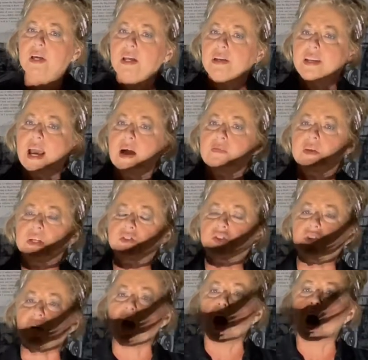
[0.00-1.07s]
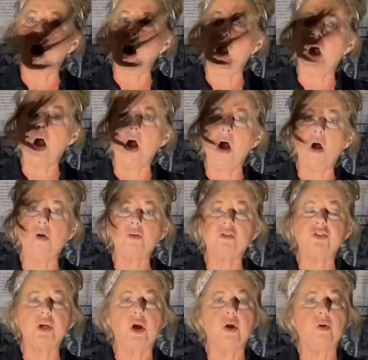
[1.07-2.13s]
down this long
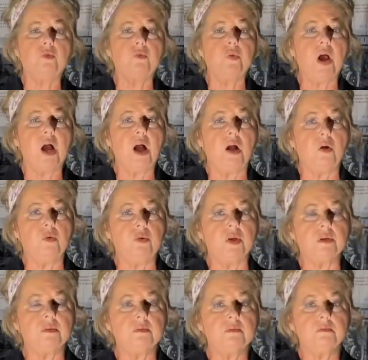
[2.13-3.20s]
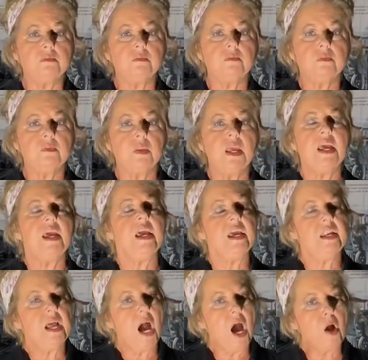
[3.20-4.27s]
dirt road
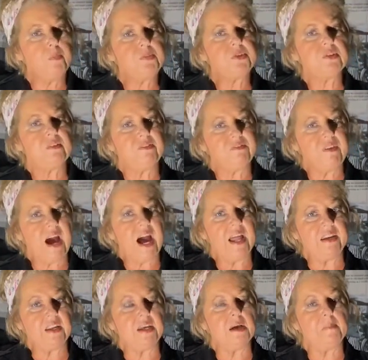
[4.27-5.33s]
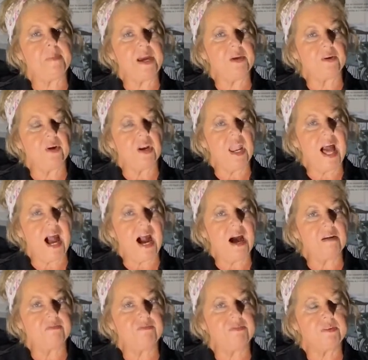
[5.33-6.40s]
in hopes of finding a better
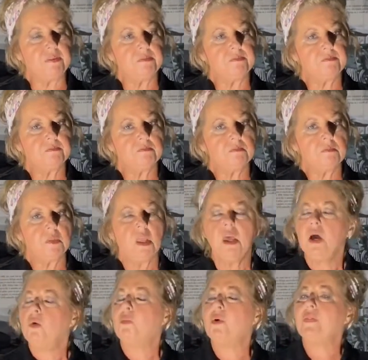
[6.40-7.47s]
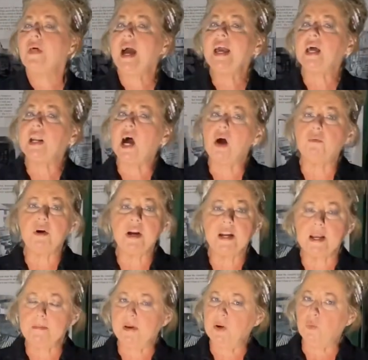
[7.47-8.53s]
life. Well, they had
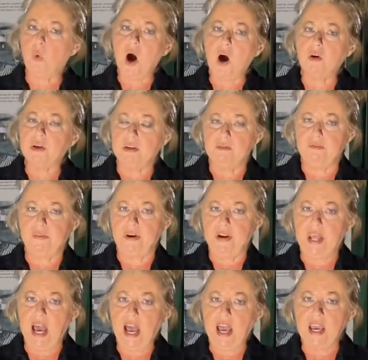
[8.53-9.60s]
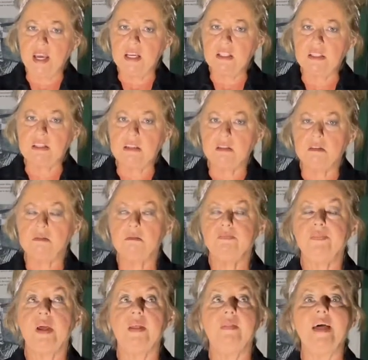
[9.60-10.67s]
already been walking for days,
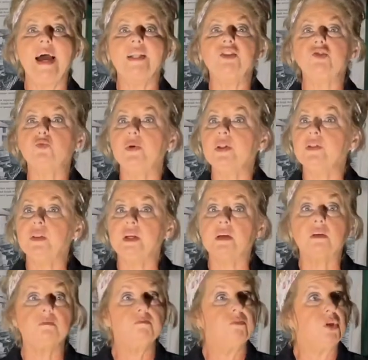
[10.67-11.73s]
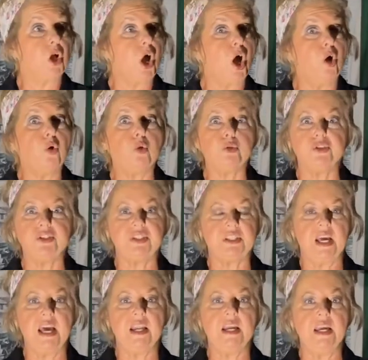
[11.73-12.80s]
and that's when the cold
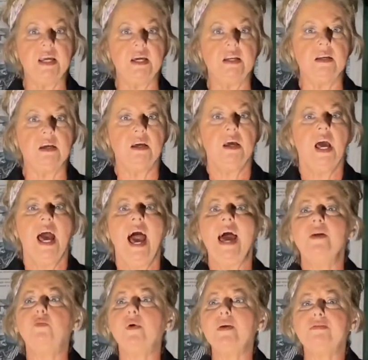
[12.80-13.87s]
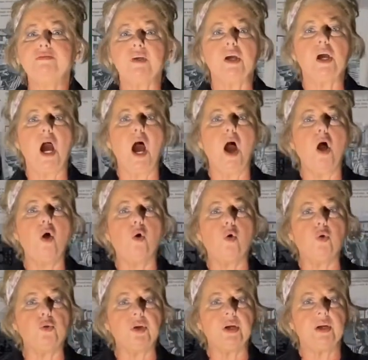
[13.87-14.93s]
set in. And with the
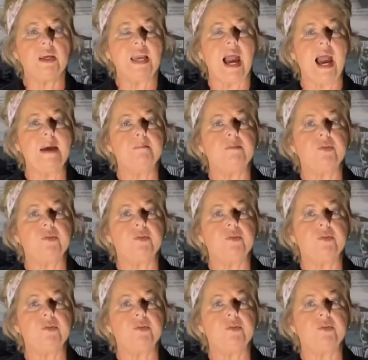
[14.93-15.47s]
cold came the